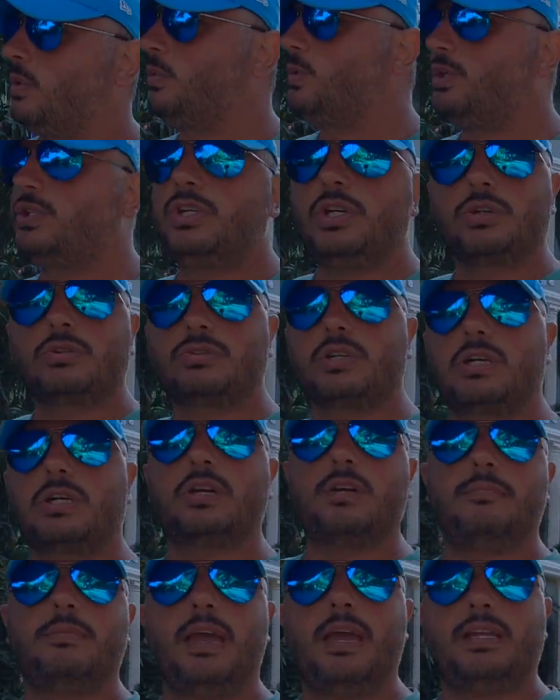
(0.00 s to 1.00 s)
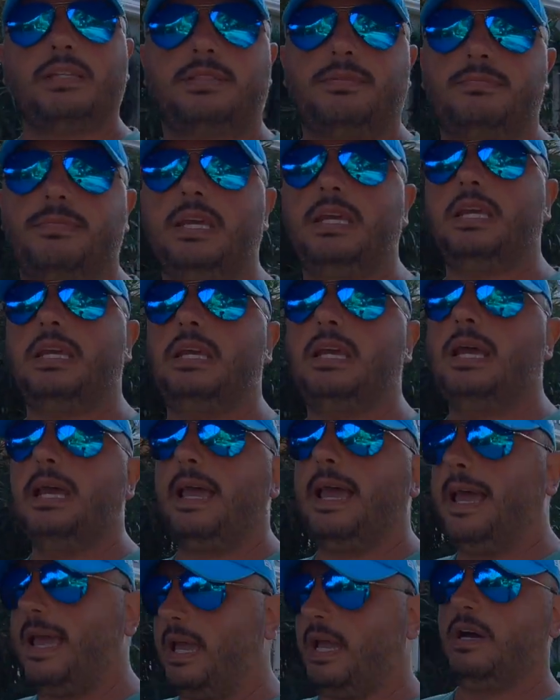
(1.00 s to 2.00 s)
Would you recommend me
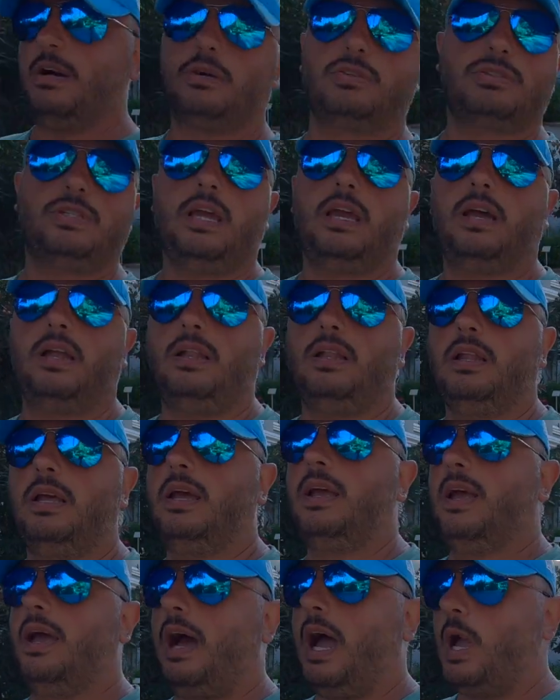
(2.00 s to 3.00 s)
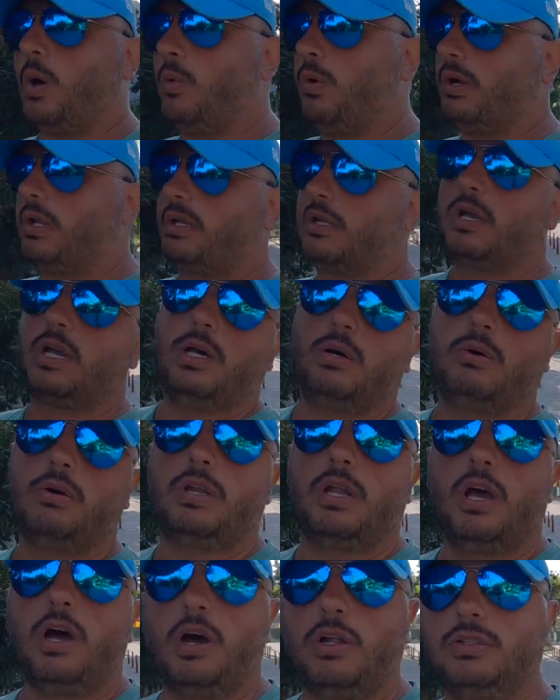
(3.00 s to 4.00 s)
a hotel? I want to go
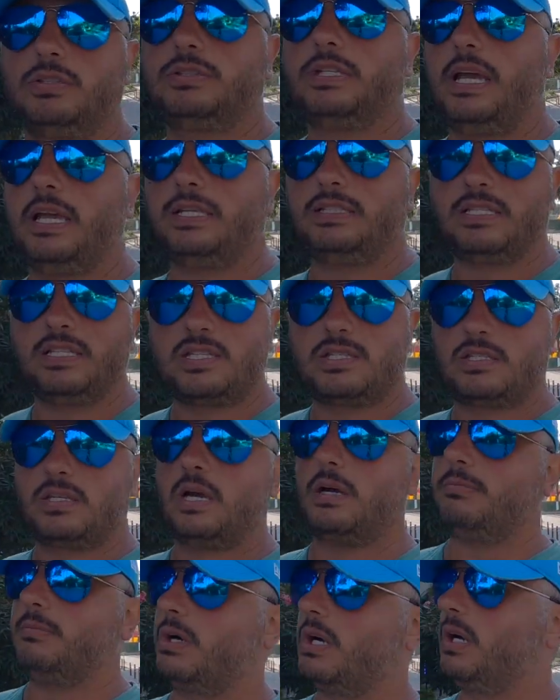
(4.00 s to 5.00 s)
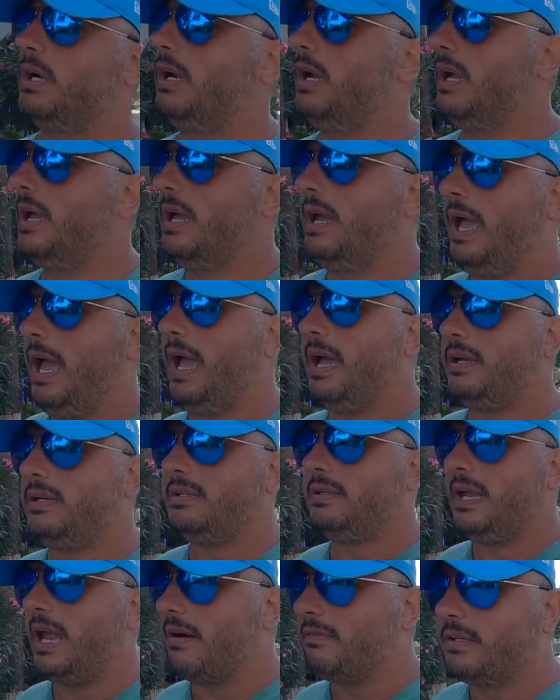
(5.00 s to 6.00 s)
on holiday this summer.
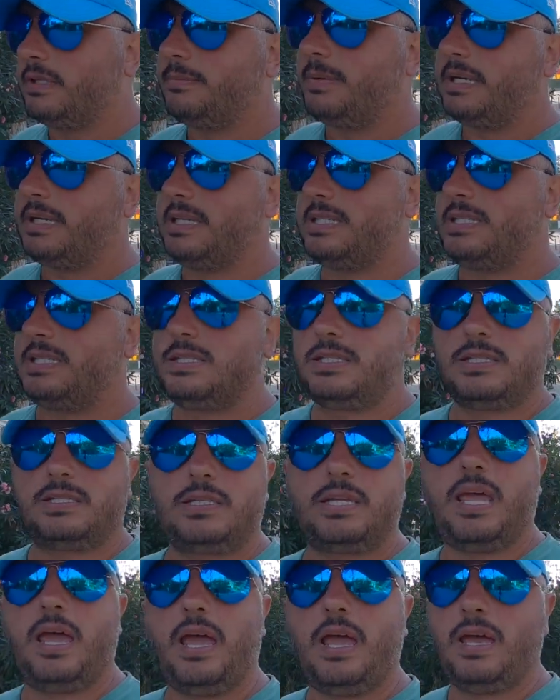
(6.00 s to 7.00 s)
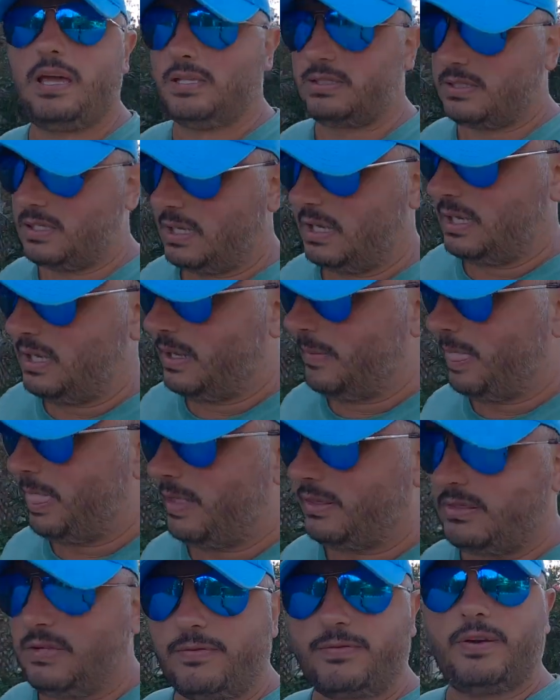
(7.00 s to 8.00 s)
And everybody says
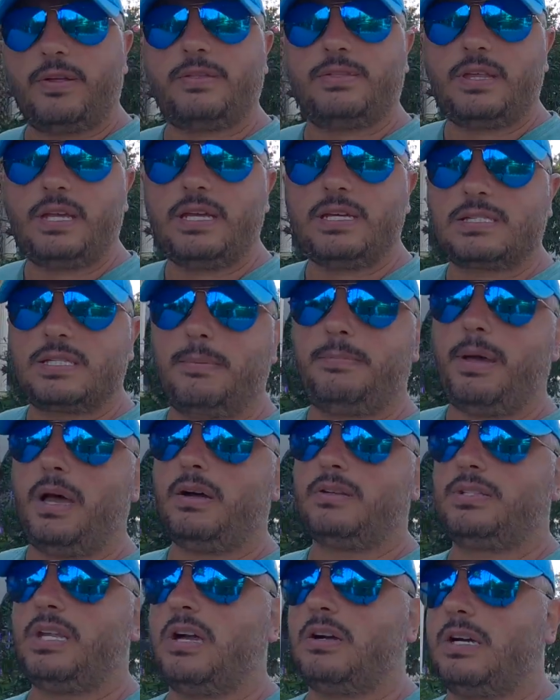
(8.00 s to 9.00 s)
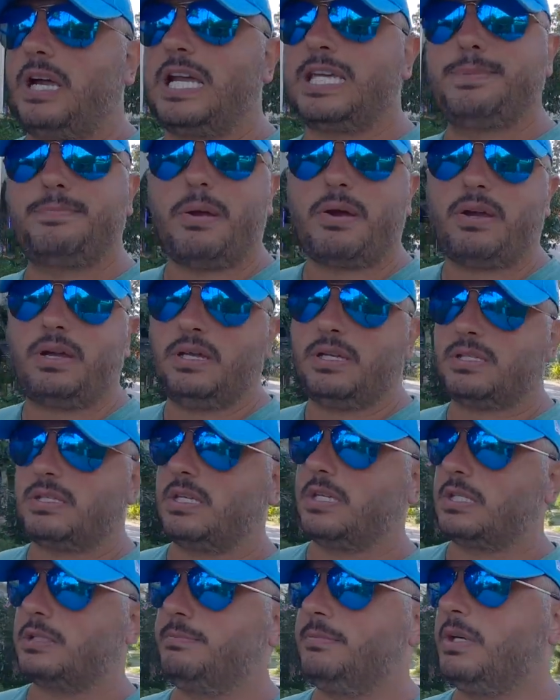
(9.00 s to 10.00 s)
different things about their experiences,